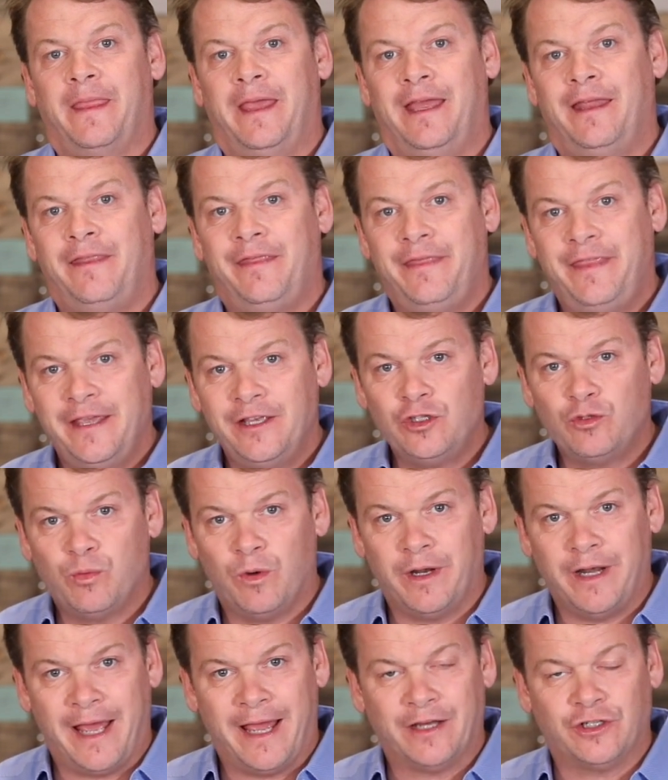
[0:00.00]
and this
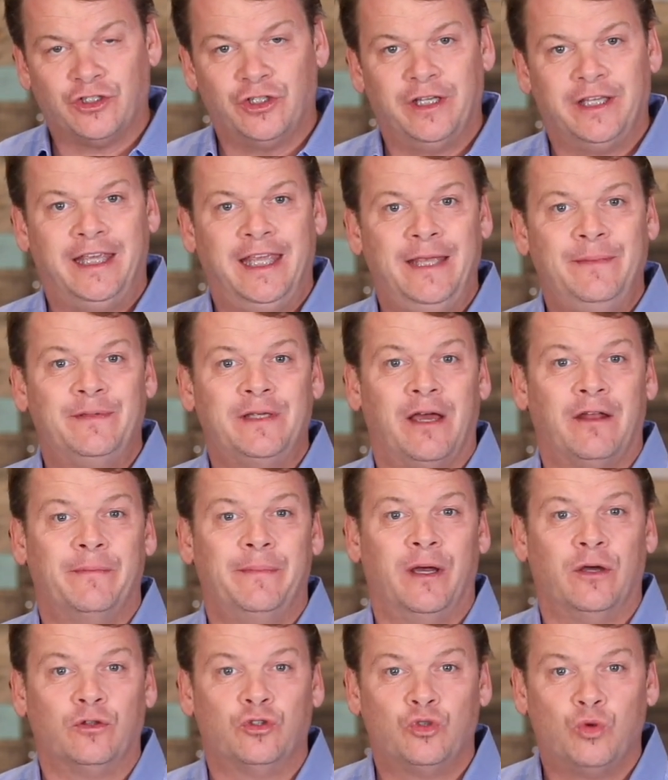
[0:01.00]
one actually keeps out
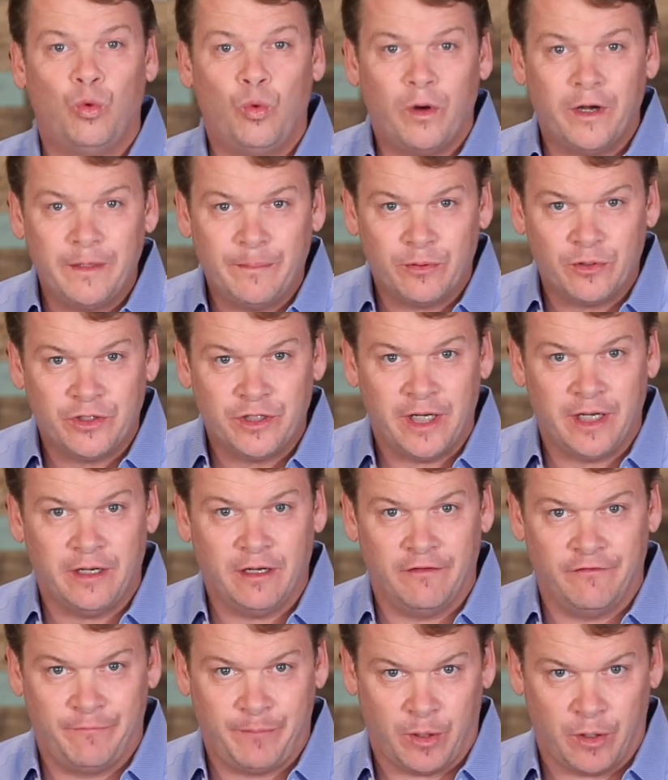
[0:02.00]
about
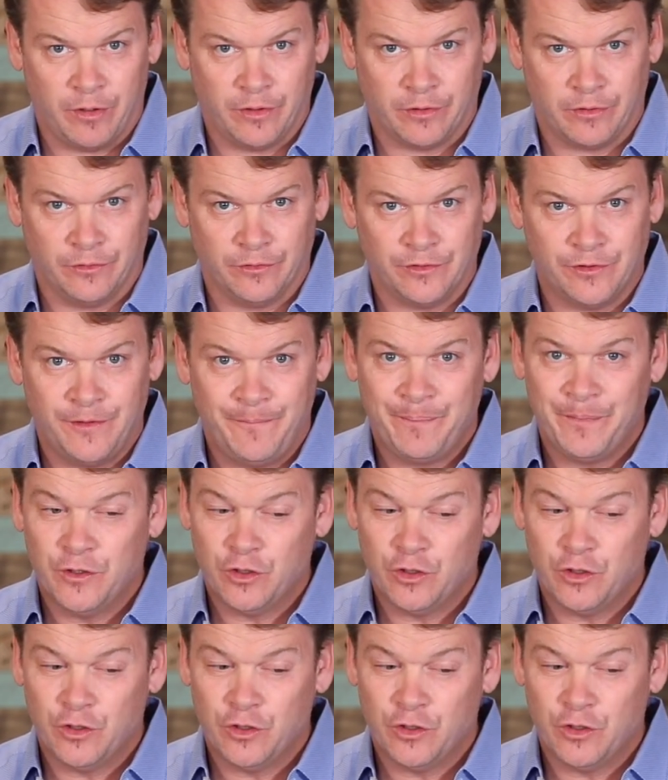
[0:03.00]
20% of particles.